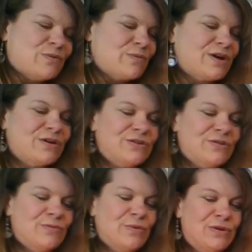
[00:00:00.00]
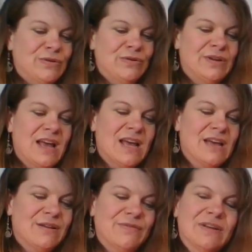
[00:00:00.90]
where you will
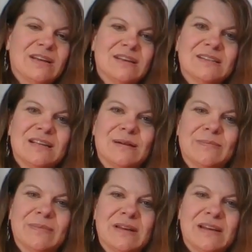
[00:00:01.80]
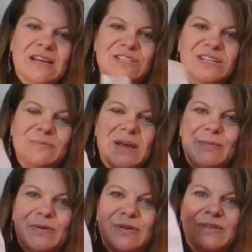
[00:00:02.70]
have some sheet of
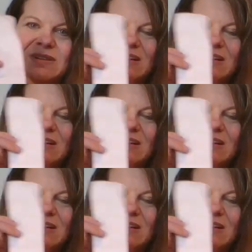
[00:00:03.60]
paper